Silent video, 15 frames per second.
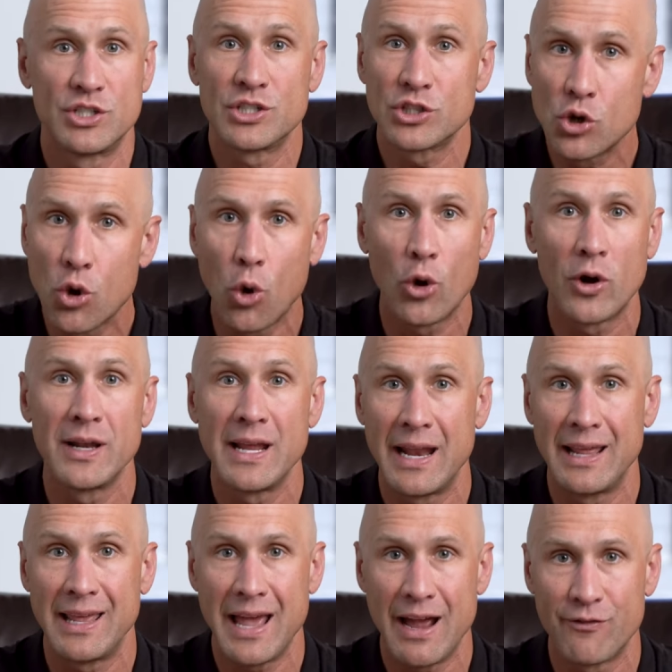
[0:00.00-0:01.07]
just
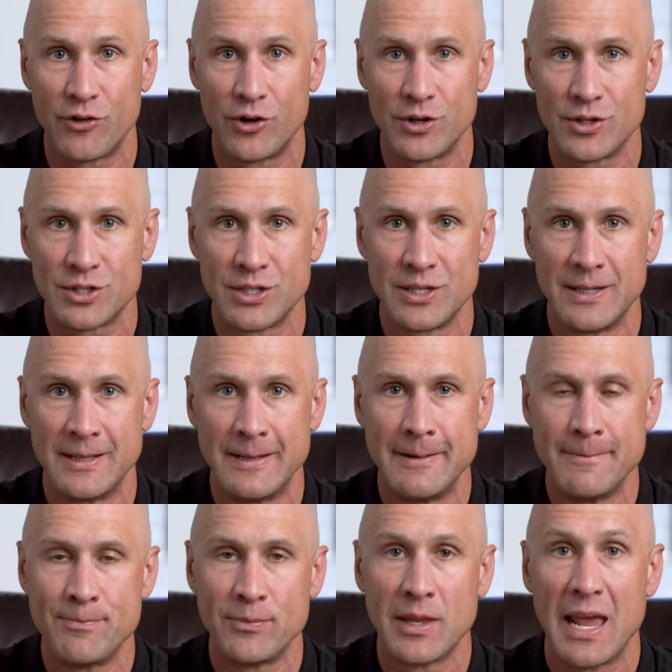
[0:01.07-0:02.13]
coordinating efforts
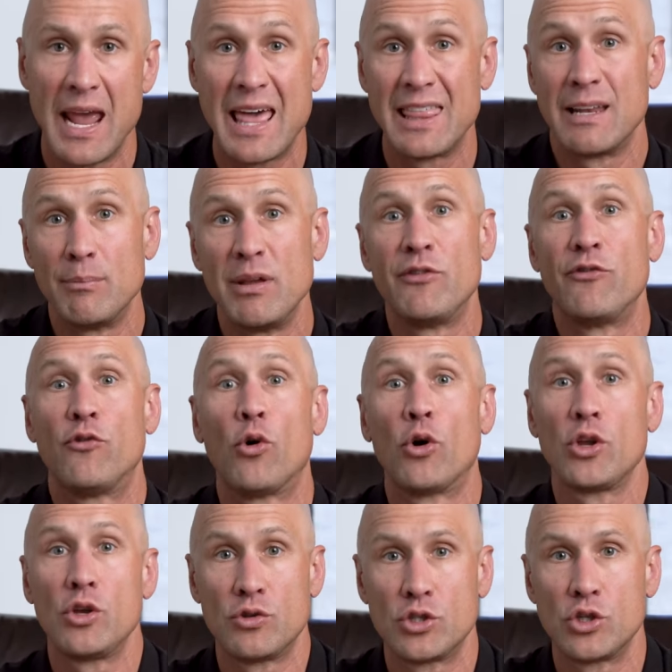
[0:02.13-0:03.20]
and then
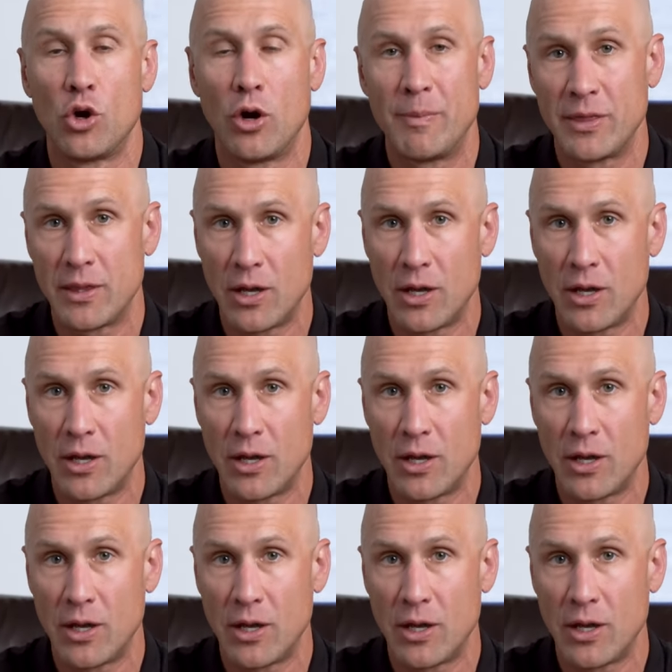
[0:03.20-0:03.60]
before you show up